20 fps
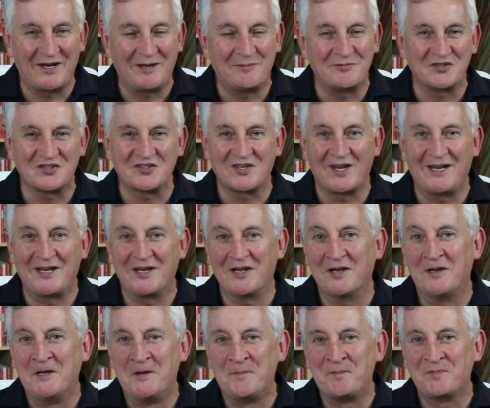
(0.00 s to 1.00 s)
I'm just saying
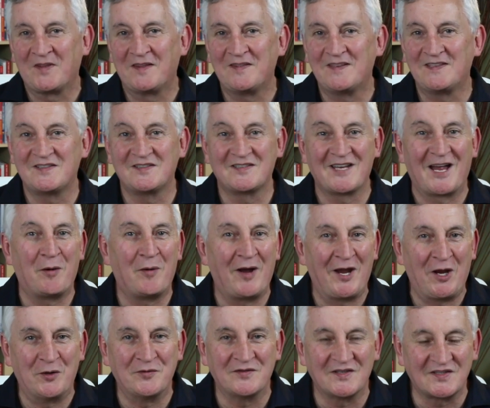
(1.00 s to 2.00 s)
that this is how
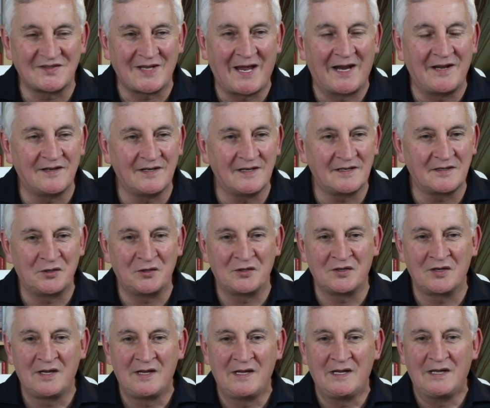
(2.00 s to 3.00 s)
I understand it, and
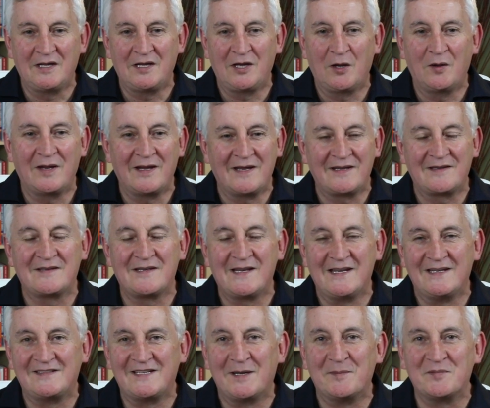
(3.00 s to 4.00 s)

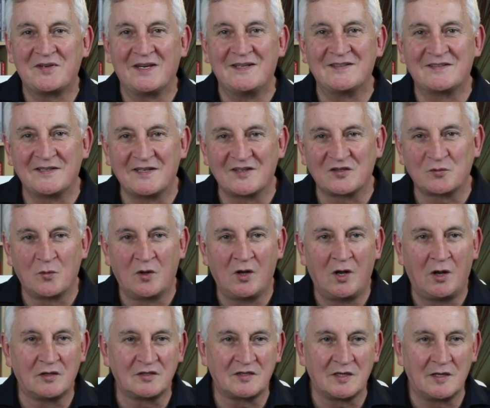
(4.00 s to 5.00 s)
it dips into this
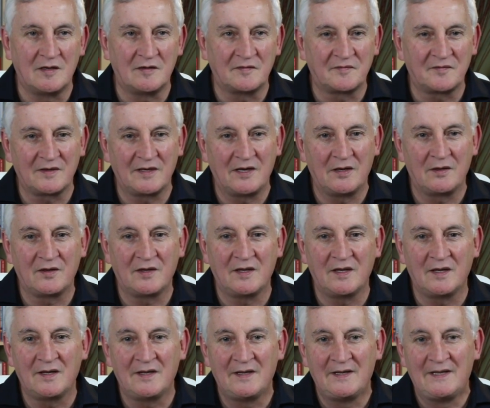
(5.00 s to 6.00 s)
world of the